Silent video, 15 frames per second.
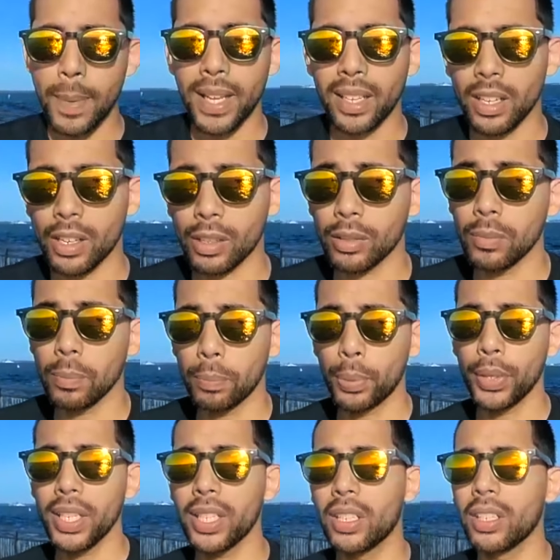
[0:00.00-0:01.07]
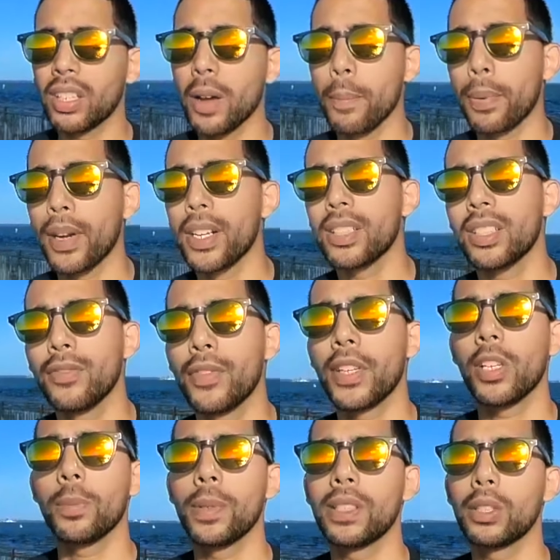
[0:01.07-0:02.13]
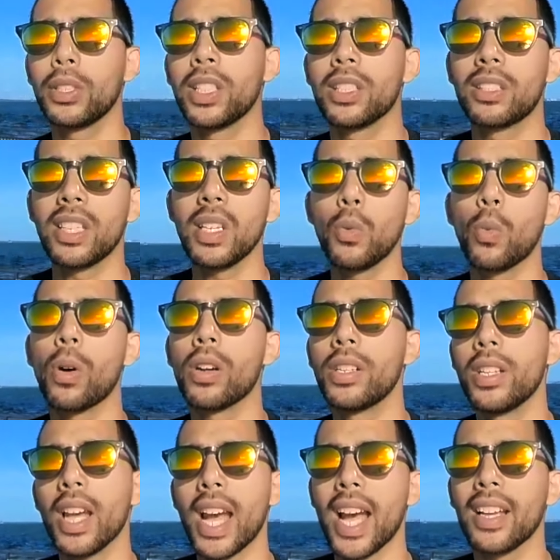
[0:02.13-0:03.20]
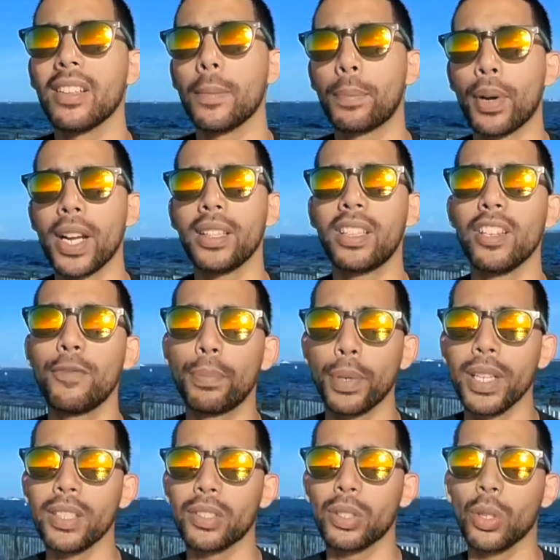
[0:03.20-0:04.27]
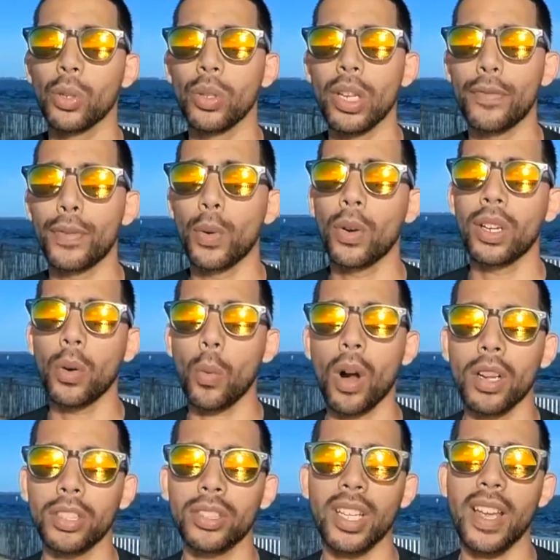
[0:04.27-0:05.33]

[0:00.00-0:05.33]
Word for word: make a pretty good comparison video between the Z1 and the Pride diff brace. So if you wanna watch